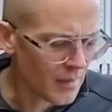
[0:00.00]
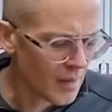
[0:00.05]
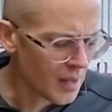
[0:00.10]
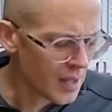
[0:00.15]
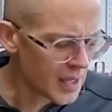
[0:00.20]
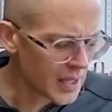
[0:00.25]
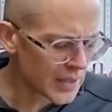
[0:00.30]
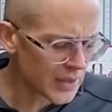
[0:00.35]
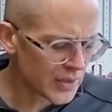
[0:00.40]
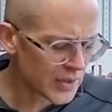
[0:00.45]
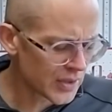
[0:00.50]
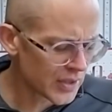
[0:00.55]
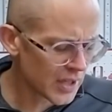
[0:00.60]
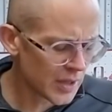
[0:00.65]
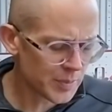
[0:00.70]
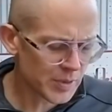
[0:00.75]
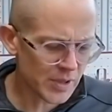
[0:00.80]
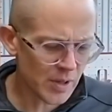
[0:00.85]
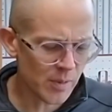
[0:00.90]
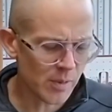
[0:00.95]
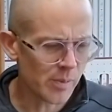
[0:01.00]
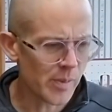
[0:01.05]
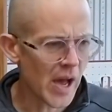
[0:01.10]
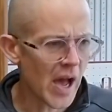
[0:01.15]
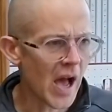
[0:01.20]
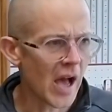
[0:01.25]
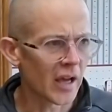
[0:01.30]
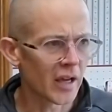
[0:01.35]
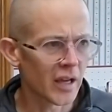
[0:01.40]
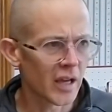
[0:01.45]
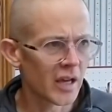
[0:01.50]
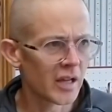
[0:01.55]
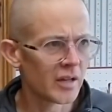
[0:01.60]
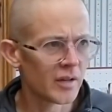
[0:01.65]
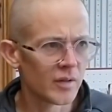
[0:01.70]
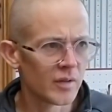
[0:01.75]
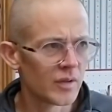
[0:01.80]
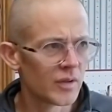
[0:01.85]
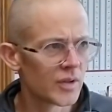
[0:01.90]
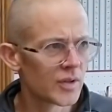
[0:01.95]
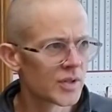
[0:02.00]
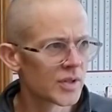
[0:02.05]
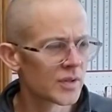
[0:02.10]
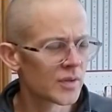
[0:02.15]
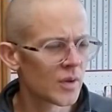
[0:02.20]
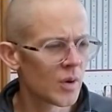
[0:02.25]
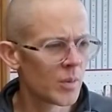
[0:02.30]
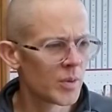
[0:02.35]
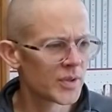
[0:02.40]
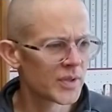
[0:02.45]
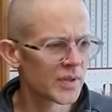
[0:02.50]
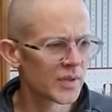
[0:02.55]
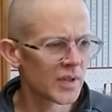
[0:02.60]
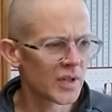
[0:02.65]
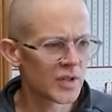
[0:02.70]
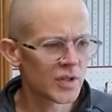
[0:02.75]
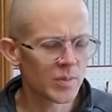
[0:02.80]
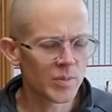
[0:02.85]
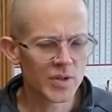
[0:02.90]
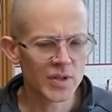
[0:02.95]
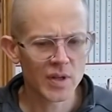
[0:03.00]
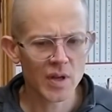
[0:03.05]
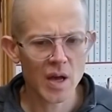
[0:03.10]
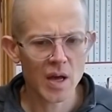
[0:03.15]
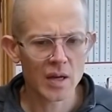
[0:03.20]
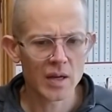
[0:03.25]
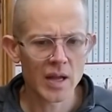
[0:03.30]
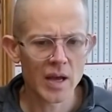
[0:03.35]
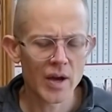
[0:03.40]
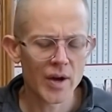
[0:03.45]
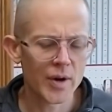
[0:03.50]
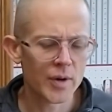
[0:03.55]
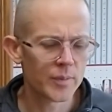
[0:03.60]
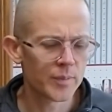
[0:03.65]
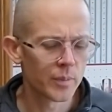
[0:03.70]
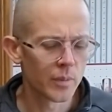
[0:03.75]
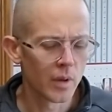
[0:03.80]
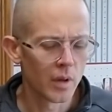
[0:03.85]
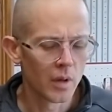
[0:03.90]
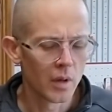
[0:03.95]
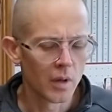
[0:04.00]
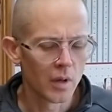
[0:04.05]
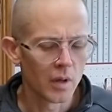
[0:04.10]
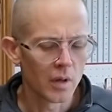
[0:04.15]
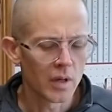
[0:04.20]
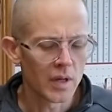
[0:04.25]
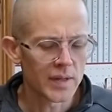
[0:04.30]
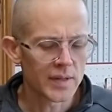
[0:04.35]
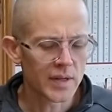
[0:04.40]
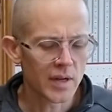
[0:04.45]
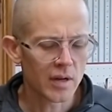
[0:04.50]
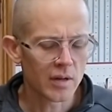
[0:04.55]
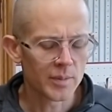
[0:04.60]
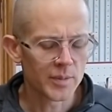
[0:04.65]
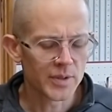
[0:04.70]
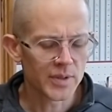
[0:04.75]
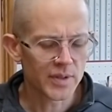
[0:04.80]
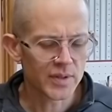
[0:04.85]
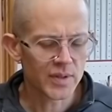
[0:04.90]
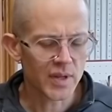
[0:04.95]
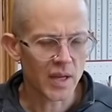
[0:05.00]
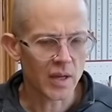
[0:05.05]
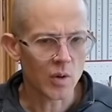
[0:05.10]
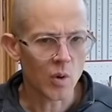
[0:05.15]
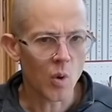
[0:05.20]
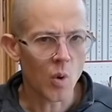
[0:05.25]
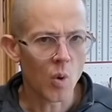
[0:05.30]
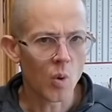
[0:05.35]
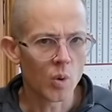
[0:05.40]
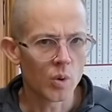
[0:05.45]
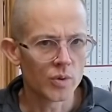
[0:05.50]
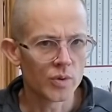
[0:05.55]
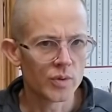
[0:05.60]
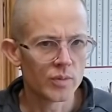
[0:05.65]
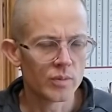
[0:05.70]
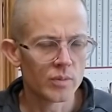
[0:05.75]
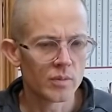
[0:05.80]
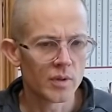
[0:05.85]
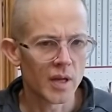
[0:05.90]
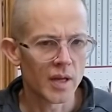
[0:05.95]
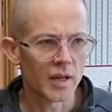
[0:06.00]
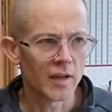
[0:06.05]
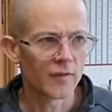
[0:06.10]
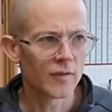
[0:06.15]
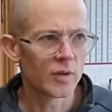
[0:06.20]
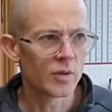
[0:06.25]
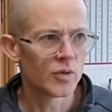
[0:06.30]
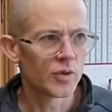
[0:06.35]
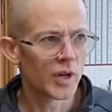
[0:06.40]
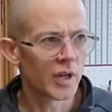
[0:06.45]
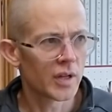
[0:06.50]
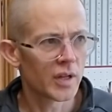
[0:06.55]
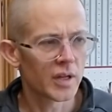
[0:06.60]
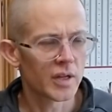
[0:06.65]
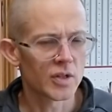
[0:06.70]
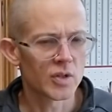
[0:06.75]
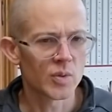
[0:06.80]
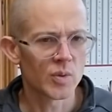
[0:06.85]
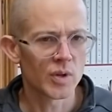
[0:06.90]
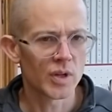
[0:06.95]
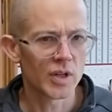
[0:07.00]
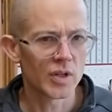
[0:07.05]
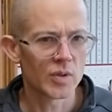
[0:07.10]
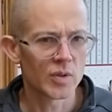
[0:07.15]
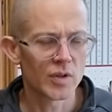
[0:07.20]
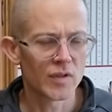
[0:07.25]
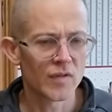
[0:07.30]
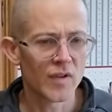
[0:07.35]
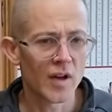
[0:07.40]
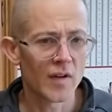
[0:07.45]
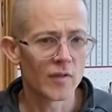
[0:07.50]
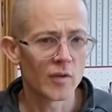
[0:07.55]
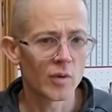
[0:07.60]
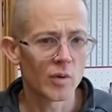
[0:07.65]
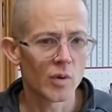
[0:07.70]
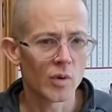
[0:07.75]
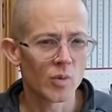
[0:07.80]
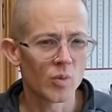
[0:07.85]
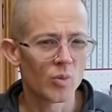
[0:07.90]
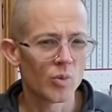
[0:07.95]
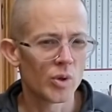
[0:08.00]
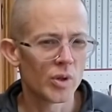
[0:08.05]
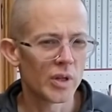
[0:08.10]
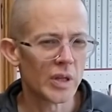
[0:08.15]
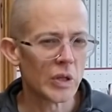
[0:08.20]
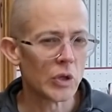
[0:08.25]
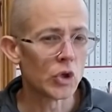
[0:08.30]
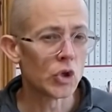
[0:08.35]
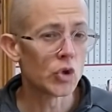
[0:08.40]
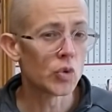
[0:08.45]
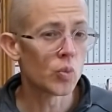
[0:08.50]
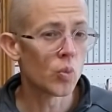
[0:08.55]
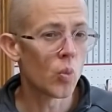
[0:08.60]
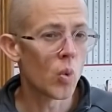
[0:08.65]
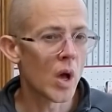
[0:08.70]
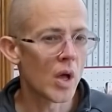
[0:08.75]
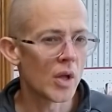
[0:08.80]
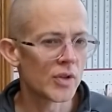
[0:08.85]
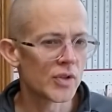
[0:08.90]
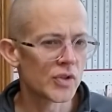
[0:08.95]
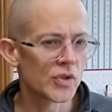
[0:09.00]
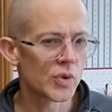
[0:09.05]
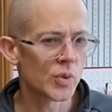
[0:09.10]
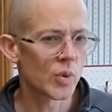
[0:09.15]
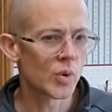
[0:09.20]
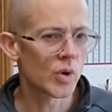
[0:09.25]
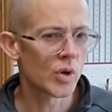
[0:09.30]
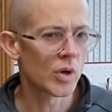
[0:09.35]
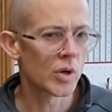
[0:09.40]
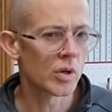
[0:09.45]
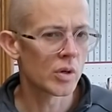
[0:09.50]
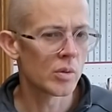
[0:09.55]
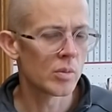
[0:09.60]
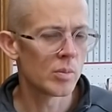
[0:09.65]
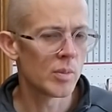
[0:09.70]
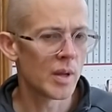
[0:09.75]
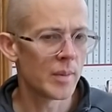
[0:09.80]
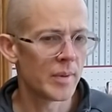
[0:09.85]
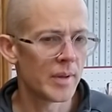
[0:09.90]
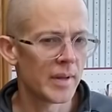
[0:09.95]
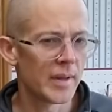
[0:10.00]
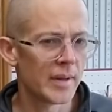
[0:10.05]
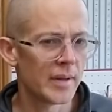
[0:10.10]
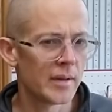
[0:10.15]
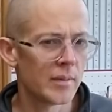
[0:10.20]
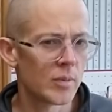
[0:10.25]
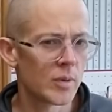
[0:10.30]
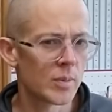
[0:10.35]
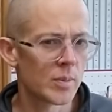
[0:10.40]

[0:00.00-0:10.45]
Yeah, it just keeps coming back, and it's almost got almost this like old, like if you drink like a 25-year-old really well stored, maybe,